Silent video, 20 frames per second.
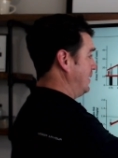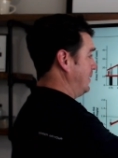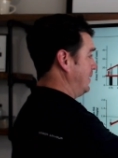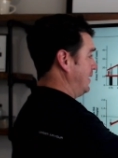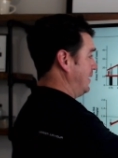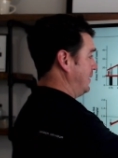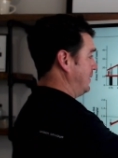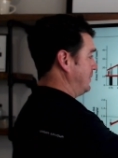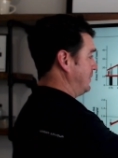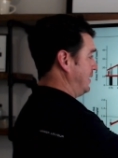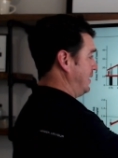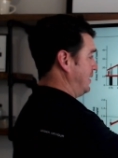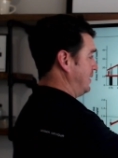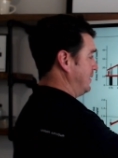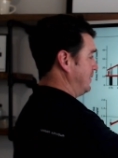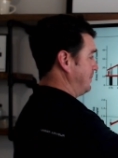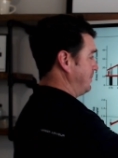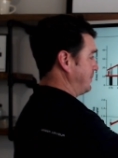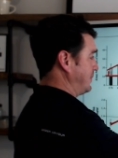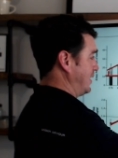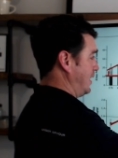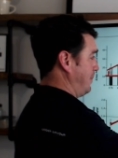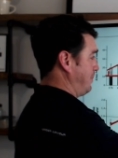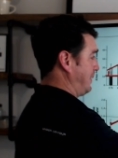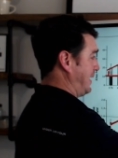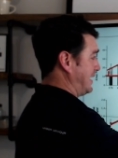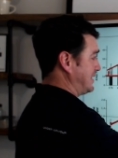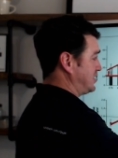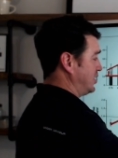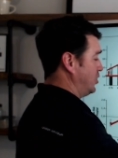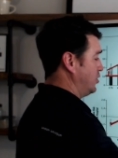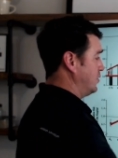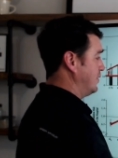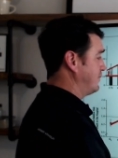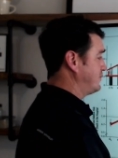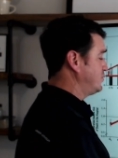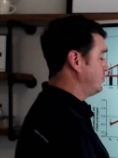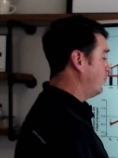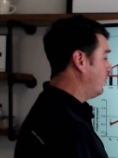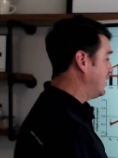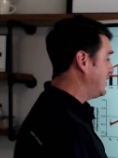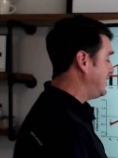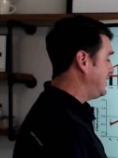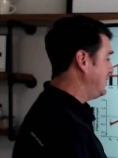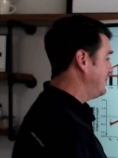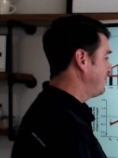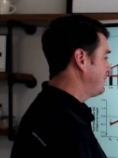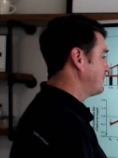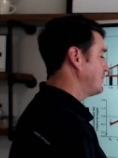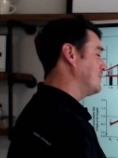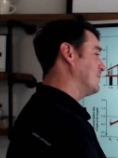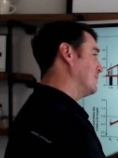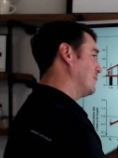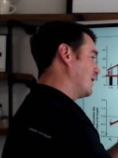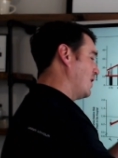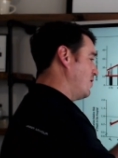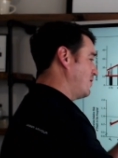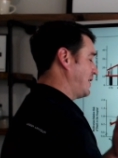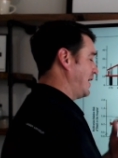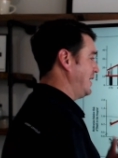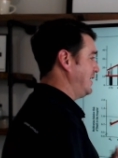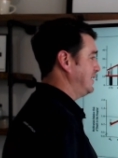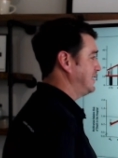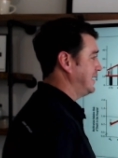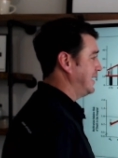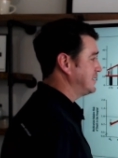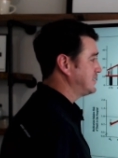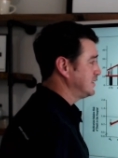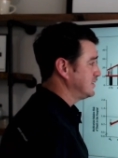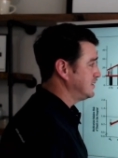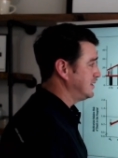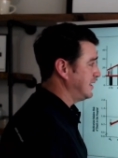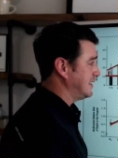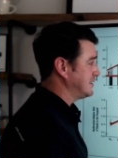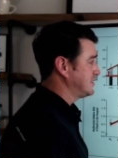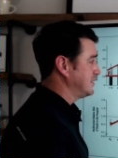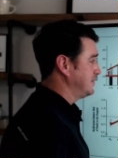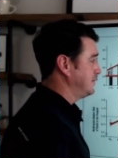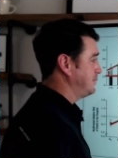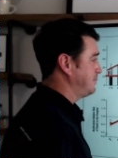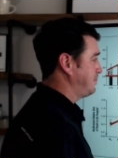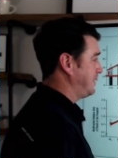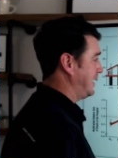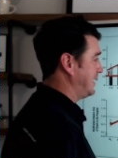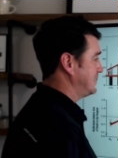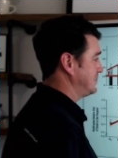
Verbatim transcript: a, um, a plateau of 20. Okay, that's a, that's a